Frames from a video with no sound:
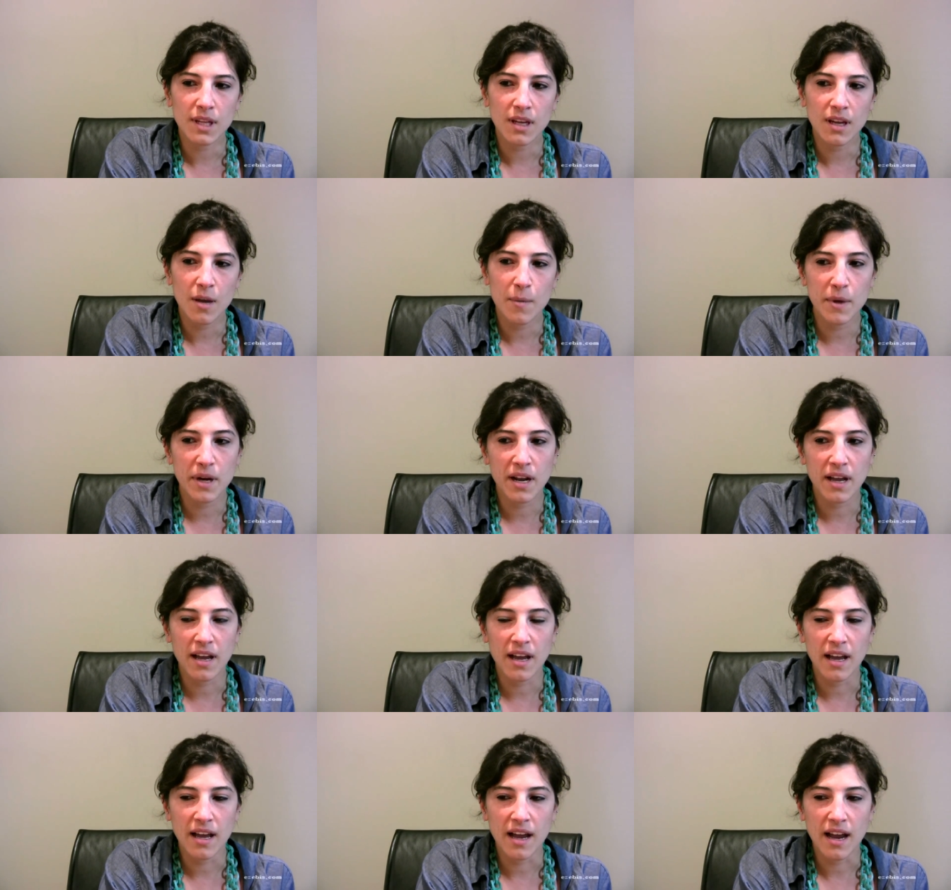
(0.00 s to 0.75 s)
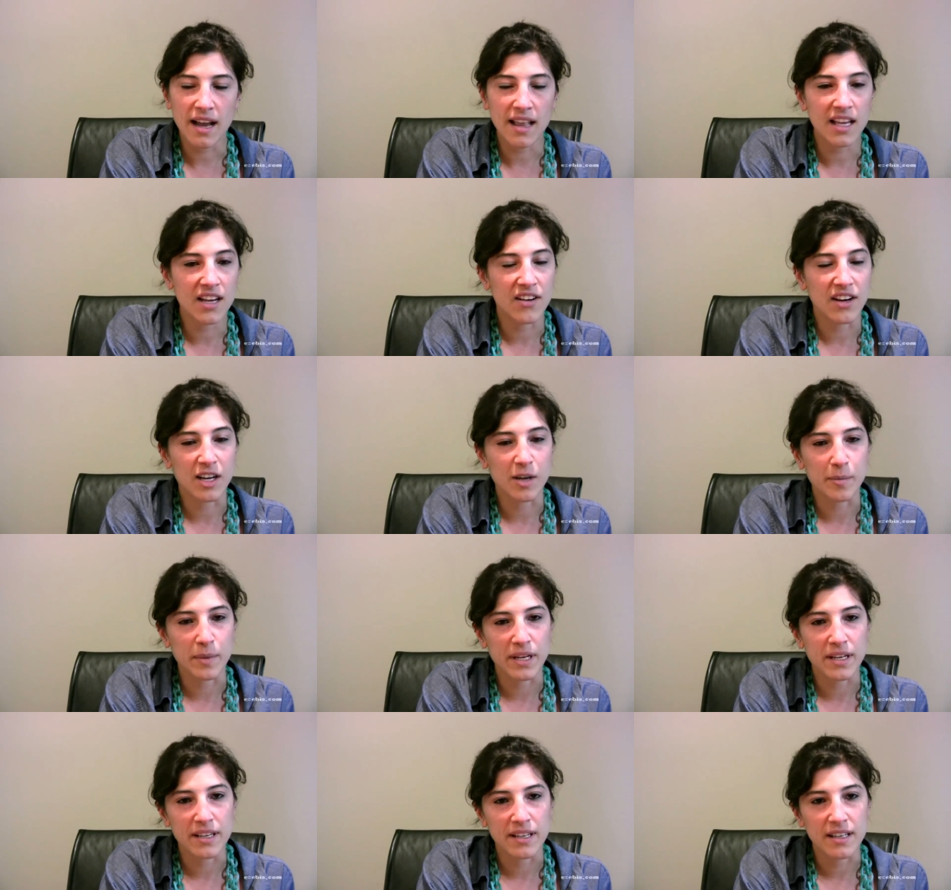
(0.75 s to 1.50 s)
I highly
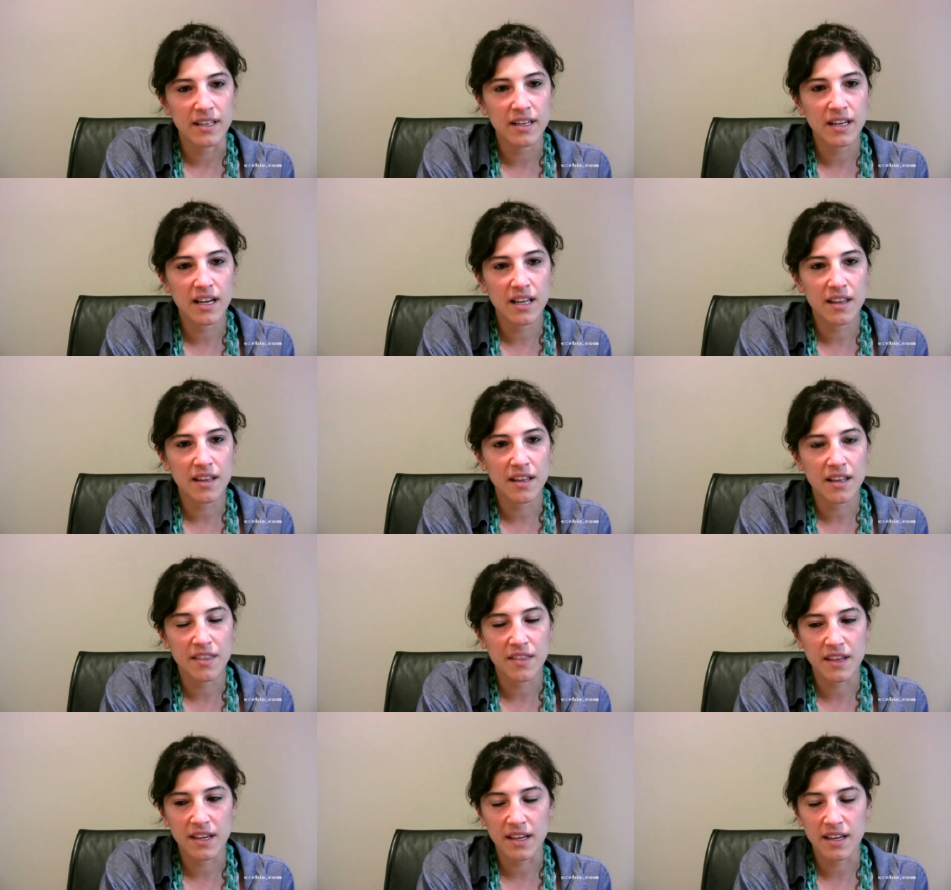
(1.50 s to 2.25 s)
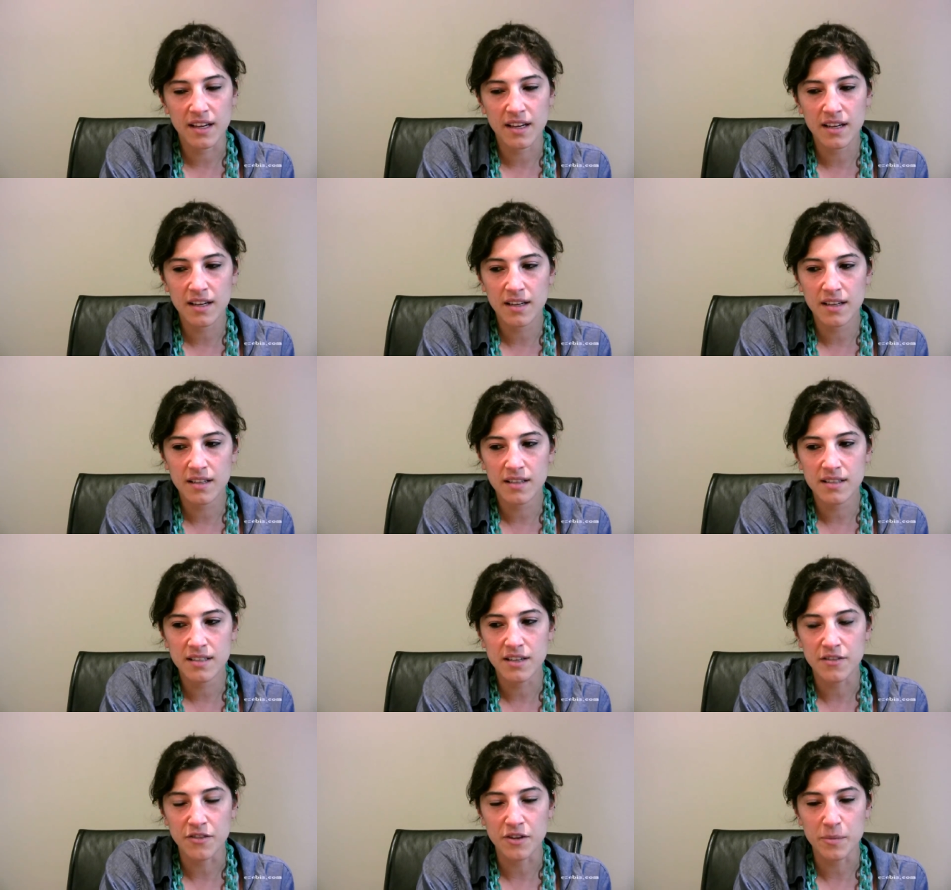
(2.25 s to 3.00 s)
recommend it. I think
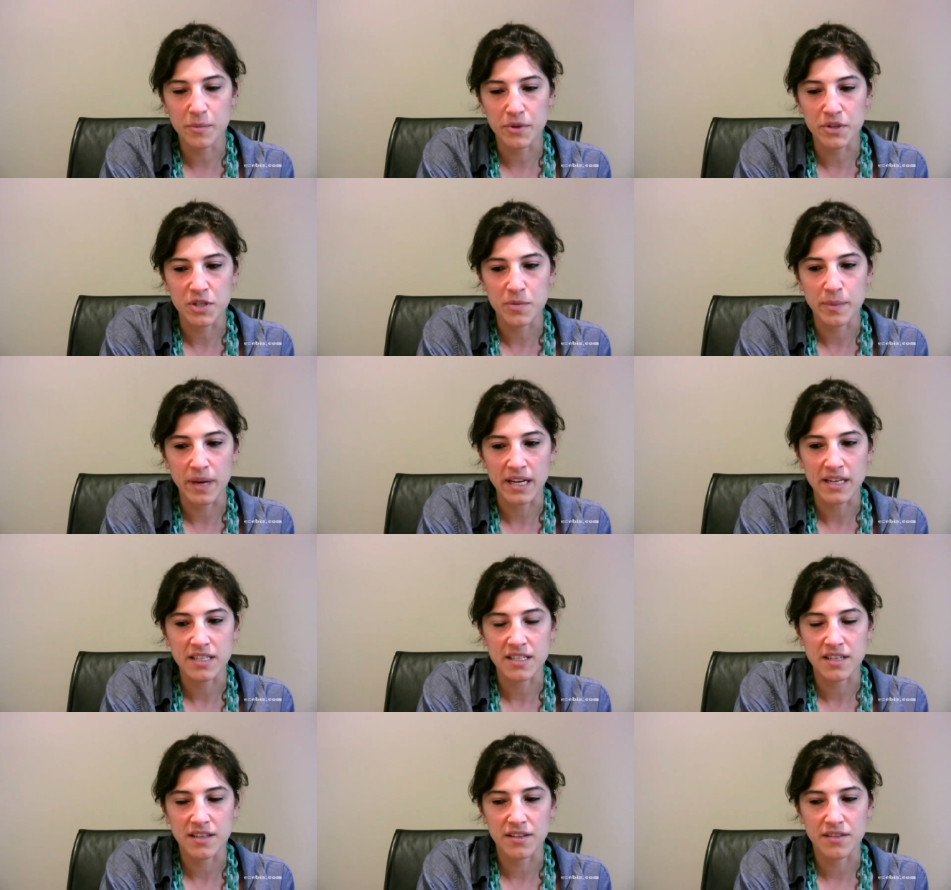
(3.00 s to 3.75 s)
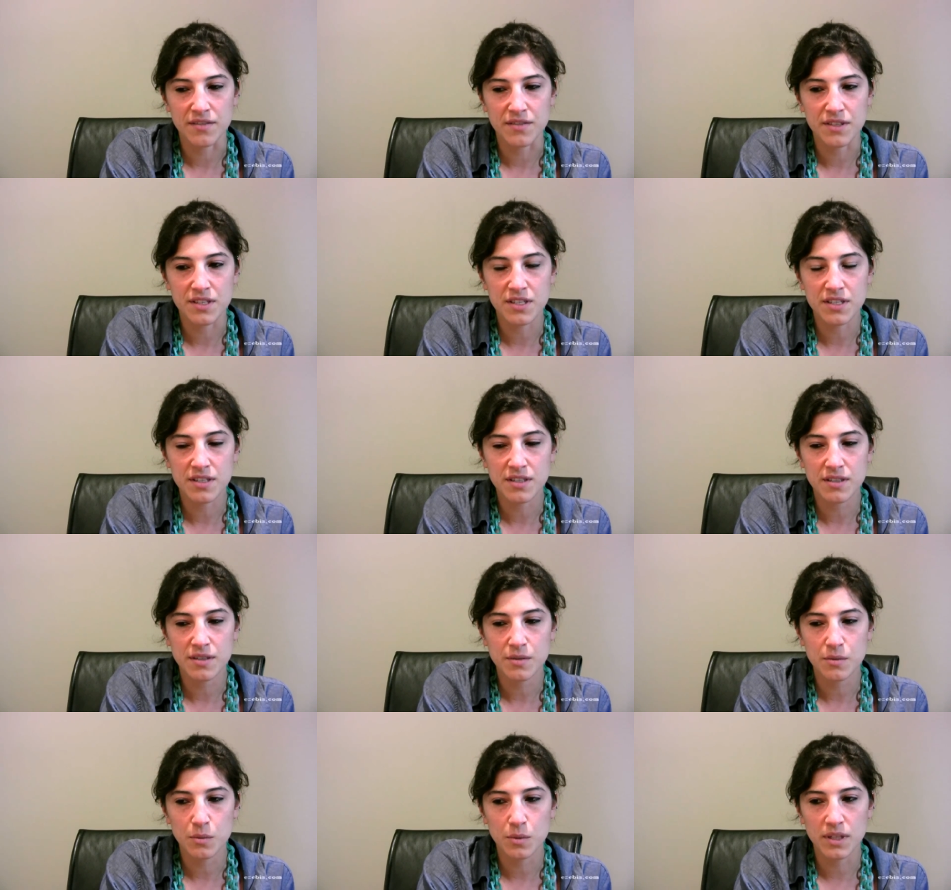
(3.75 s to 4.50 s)
different
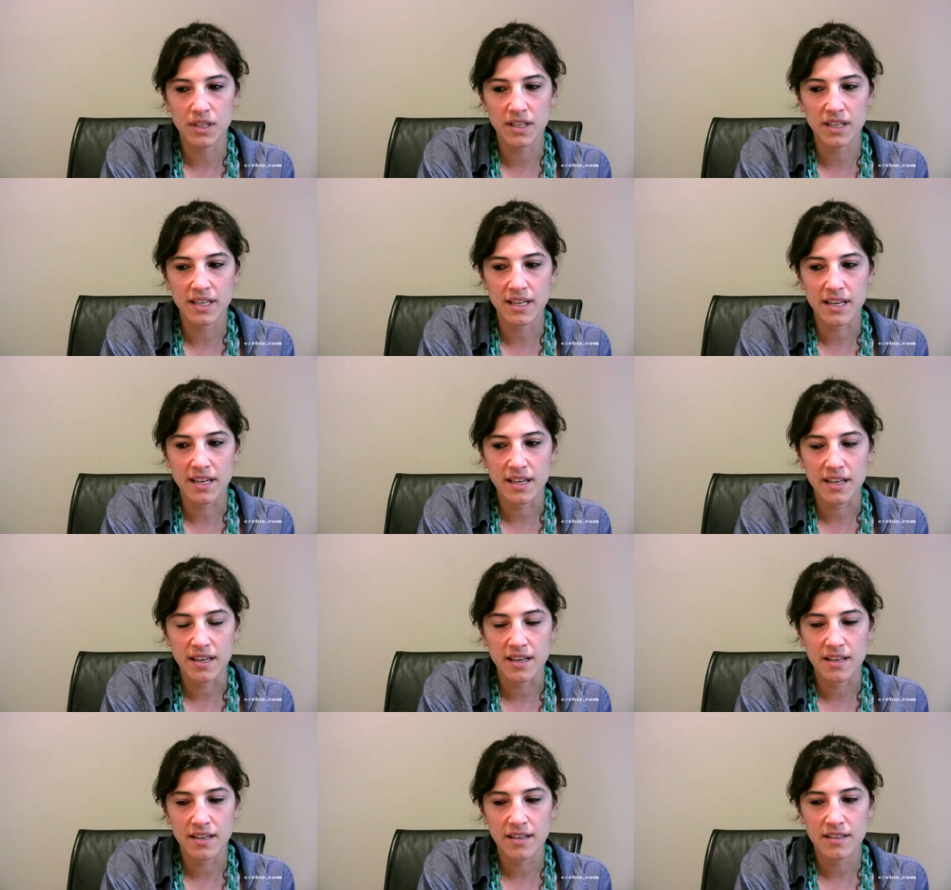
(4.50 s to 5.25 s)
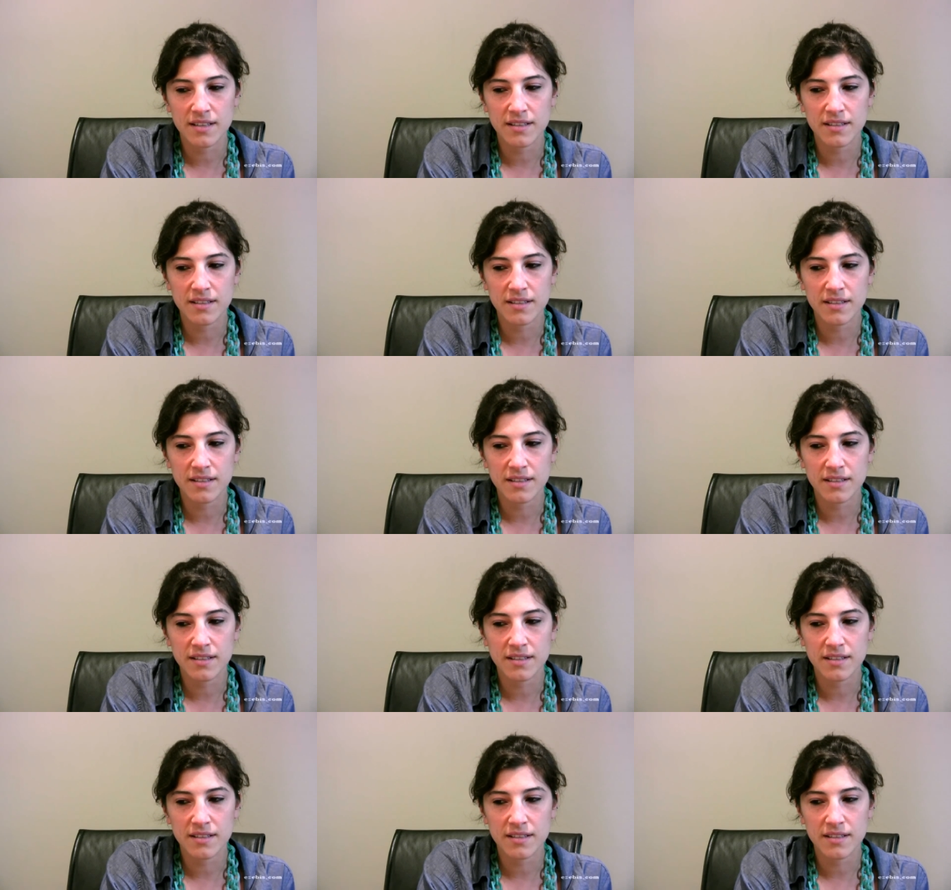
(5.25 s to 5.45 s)
perspectives really,